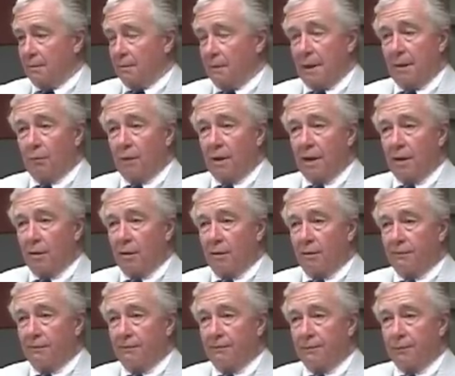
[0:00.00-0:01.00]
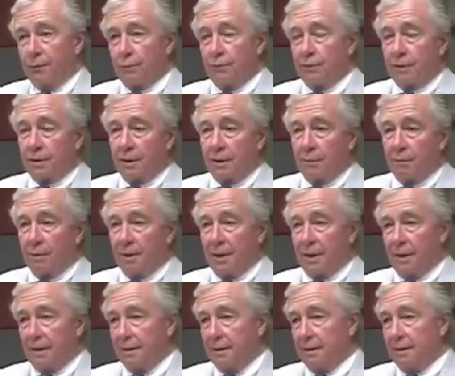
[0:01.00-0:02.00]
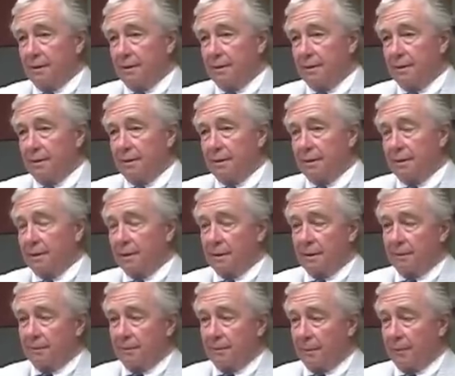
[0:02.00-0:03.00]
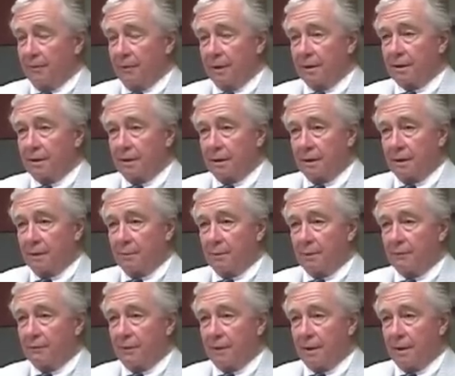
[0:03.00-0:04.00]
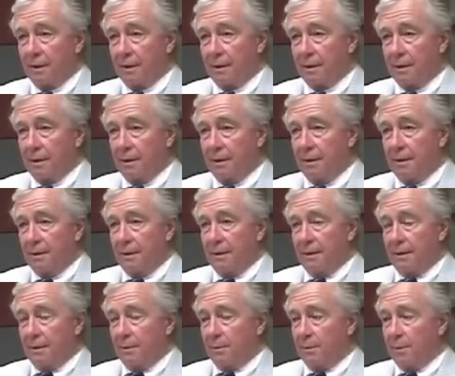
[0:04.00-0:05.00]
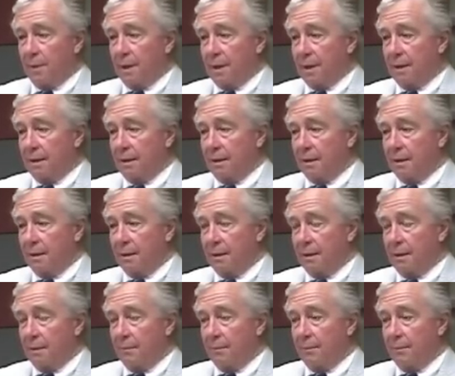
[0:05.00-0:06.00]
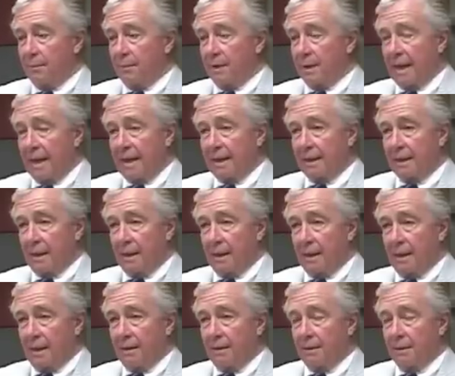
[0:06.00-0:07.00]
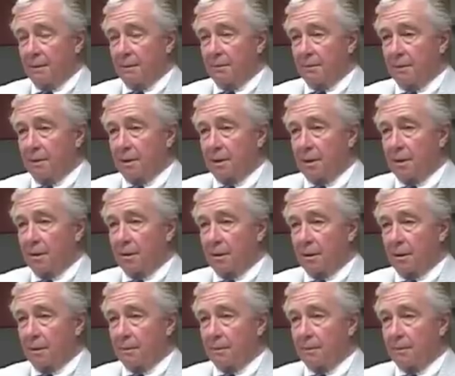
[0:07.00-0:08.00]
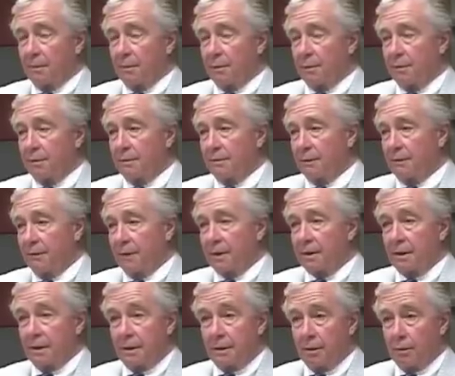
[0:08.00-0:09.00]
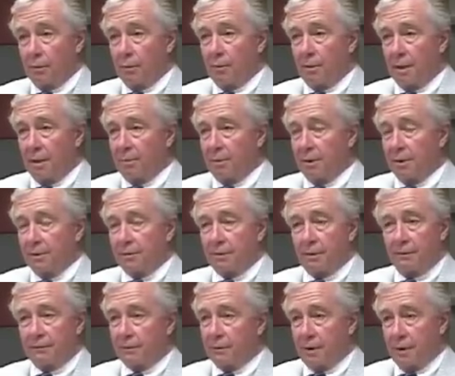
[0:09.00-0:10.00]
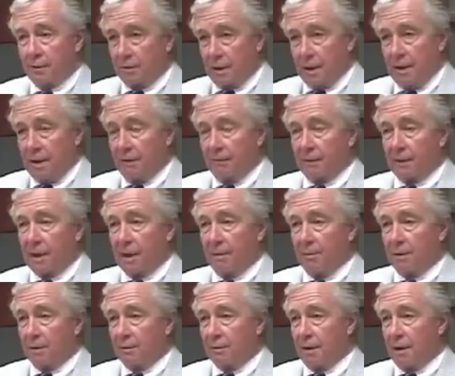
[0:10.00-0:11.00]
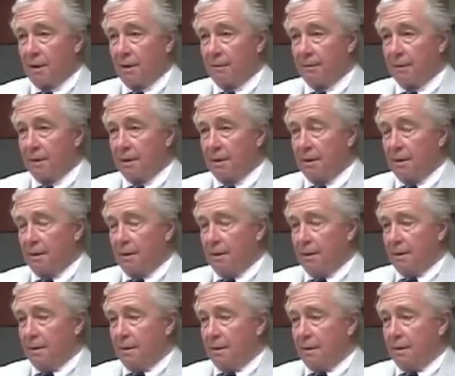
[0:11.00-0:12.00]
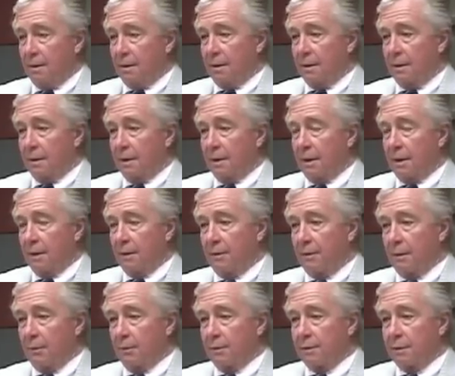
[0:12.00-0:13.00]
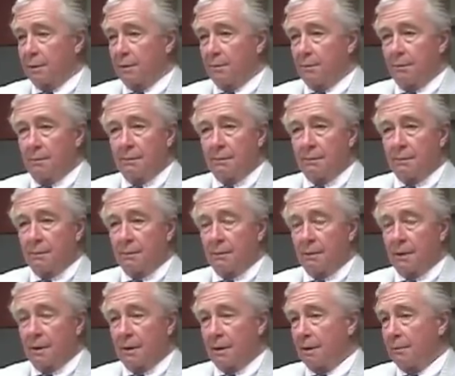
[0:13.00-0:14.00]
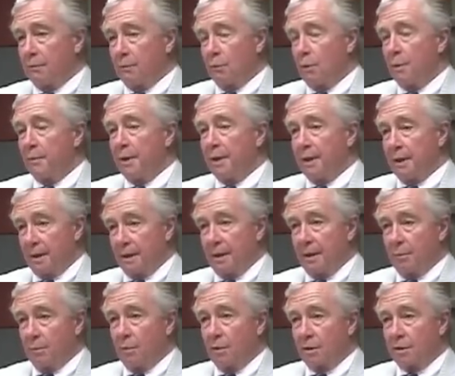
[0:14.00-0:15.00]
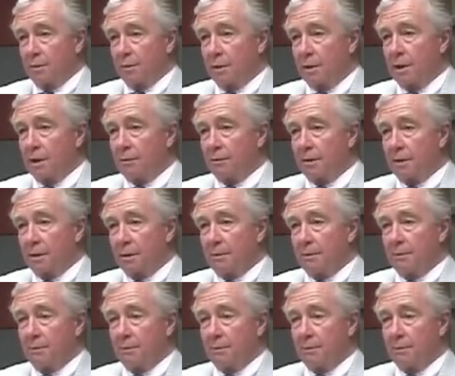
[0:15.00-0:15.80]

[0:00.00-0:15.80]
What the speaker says: and ran off, threw the gun away, and eventually the gun was found. But that guy, the killer, was eventually killed by a police officer. He never came to trial. There was a woman named Marcia McKittrick, a